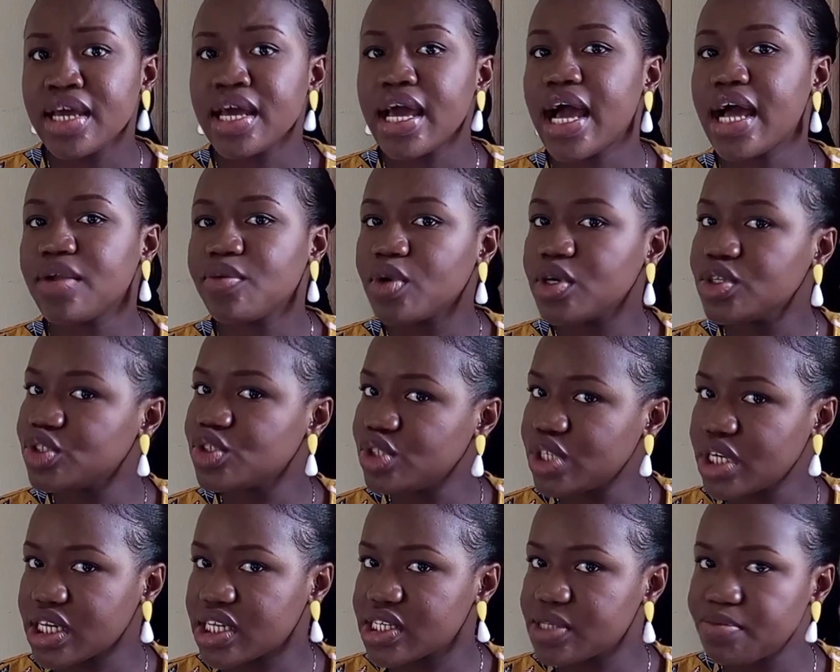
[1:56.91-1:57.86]
And what do you
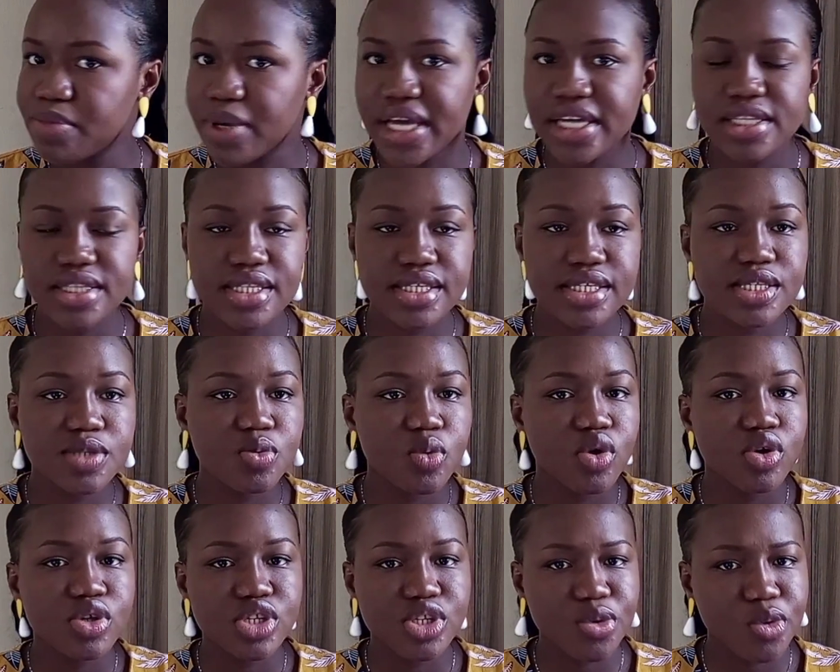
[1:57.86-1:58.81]
expect? These
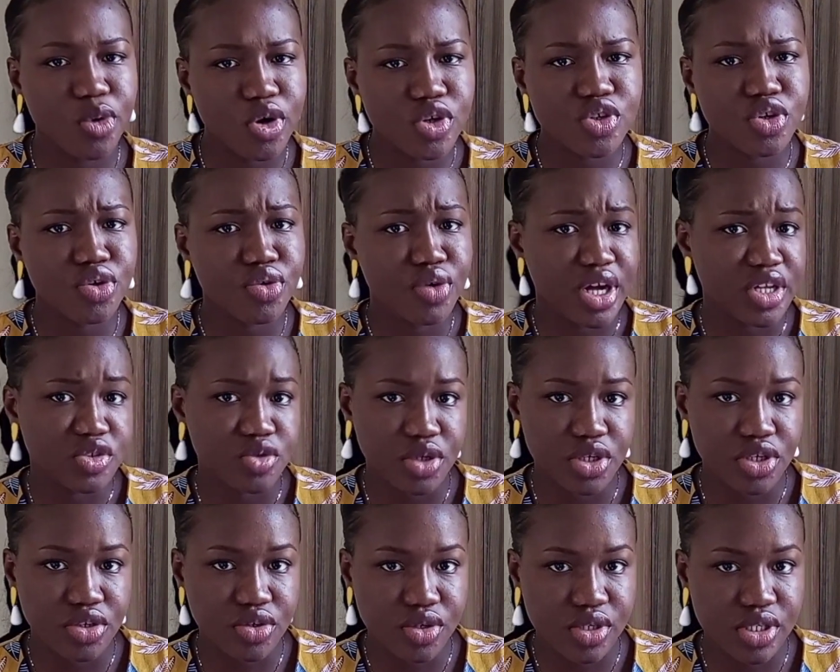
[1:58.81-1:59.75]
ones will also
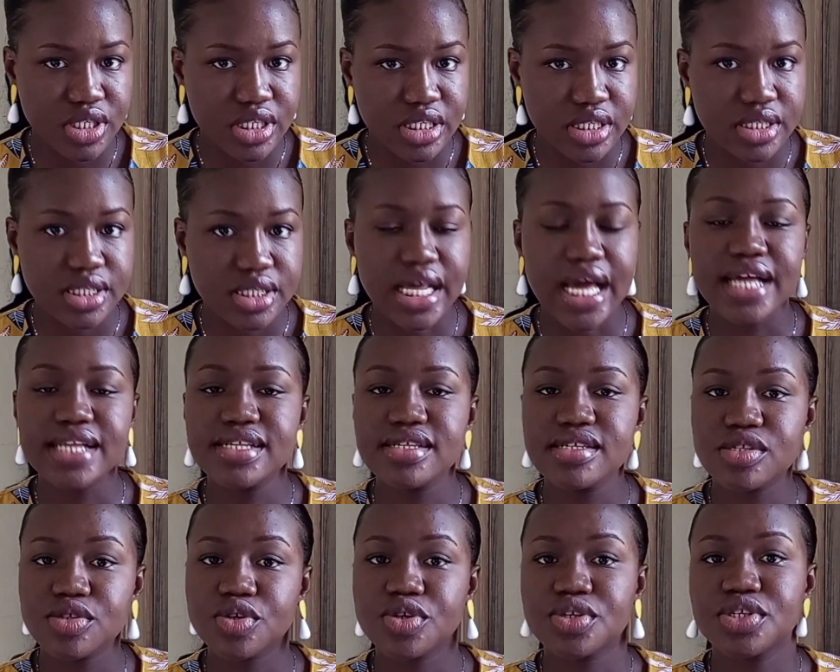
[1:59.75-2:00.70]
graduate nurses, and
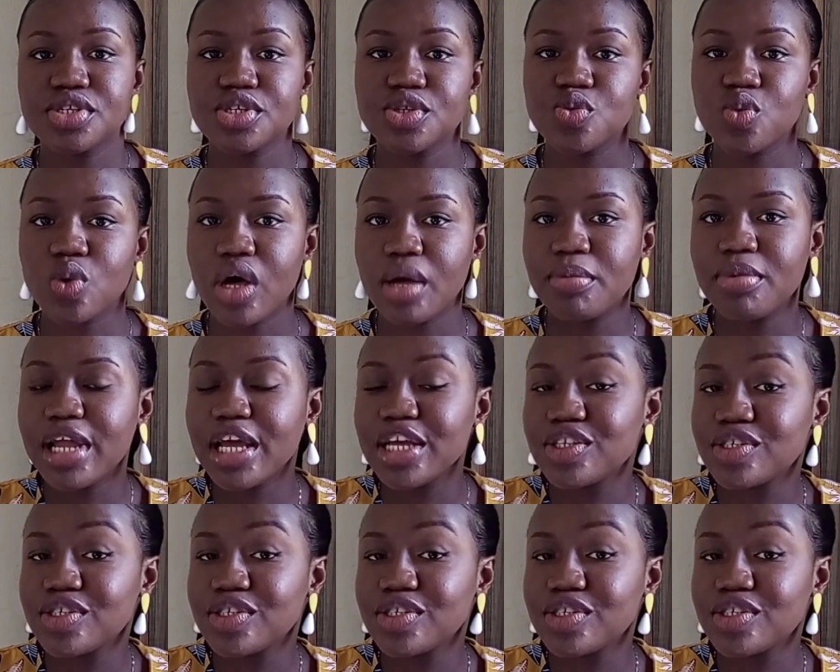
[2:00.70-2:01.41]
these nurses will apply